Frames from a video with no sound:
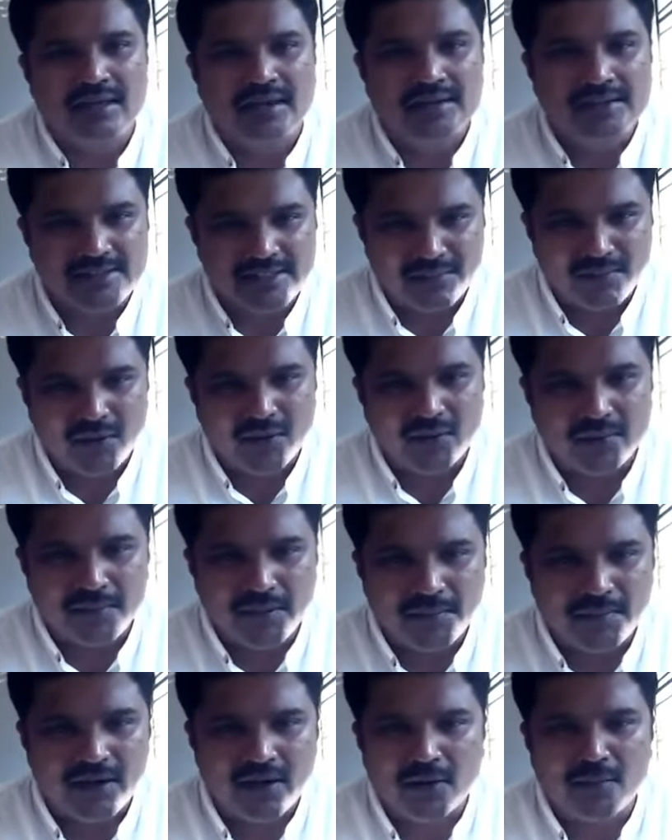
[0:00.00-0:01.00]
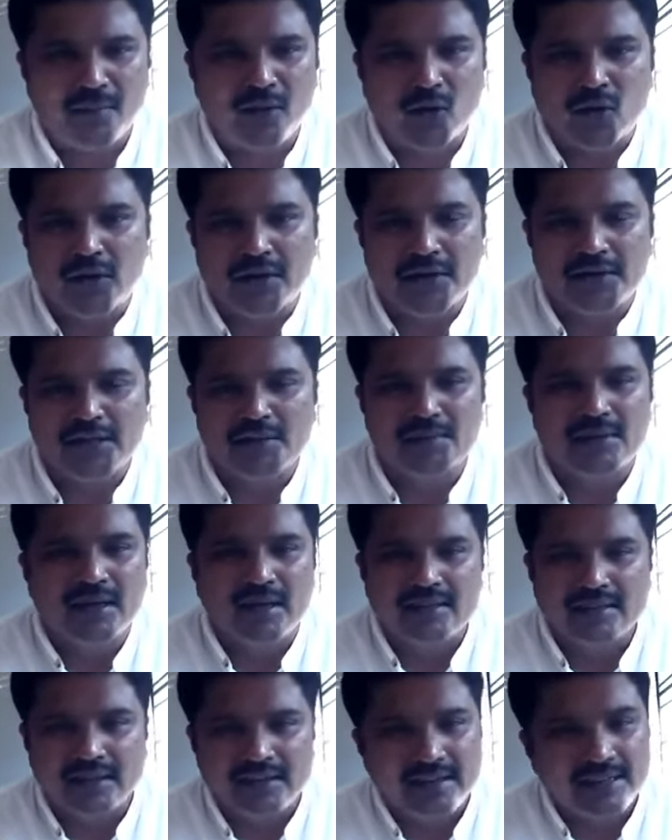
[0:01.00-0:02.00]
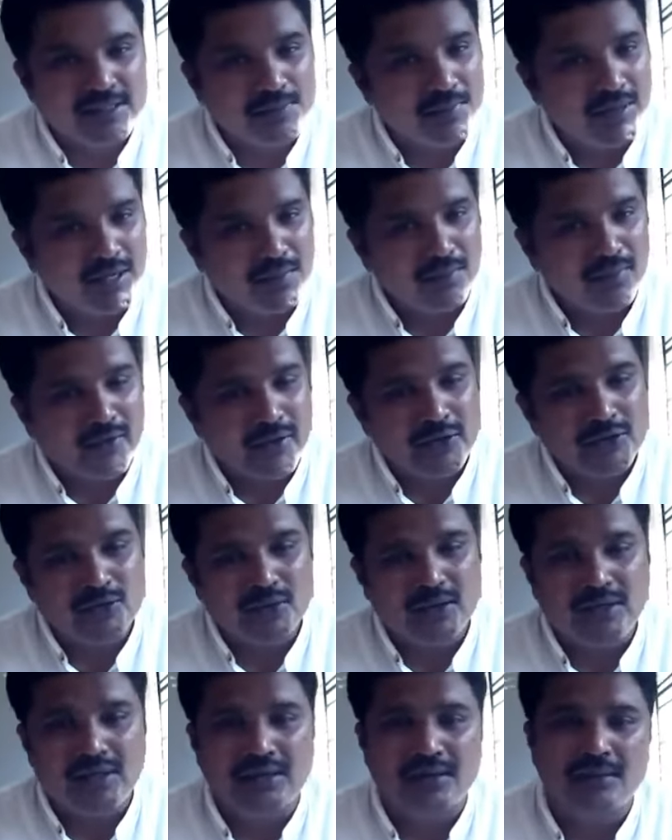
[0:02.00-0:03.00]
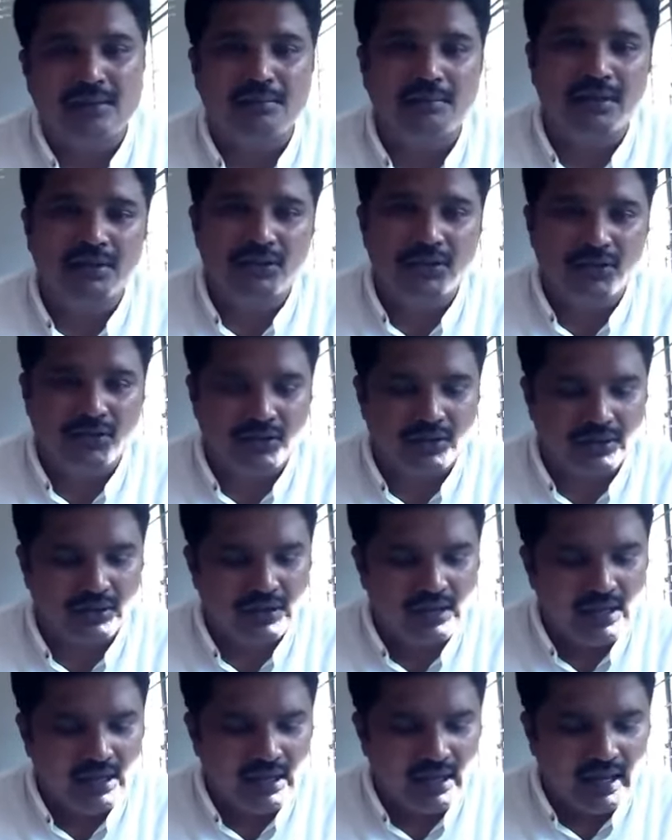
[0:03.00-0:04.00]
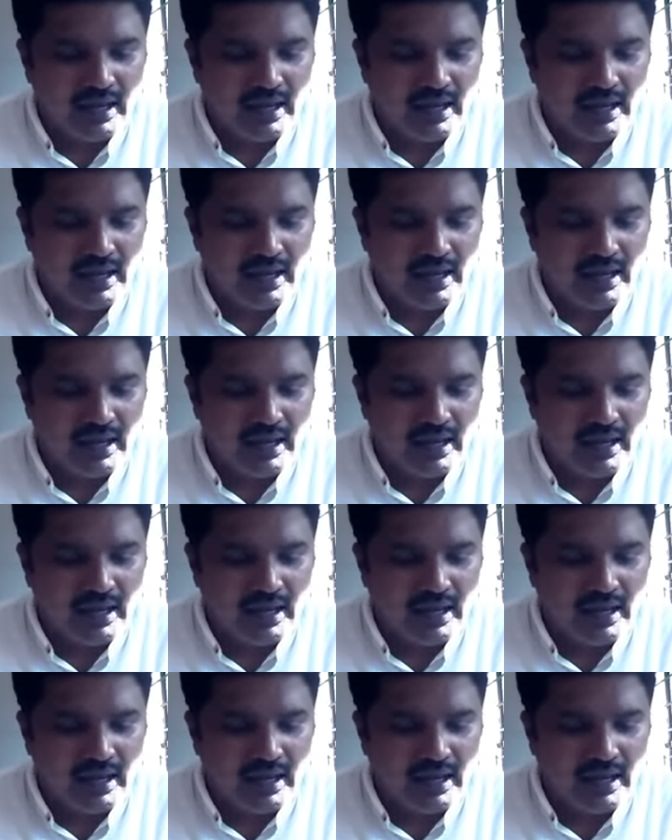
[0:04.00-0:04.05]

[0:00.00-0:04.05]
It is somehow people are mocking at him that he has become gradually a magician,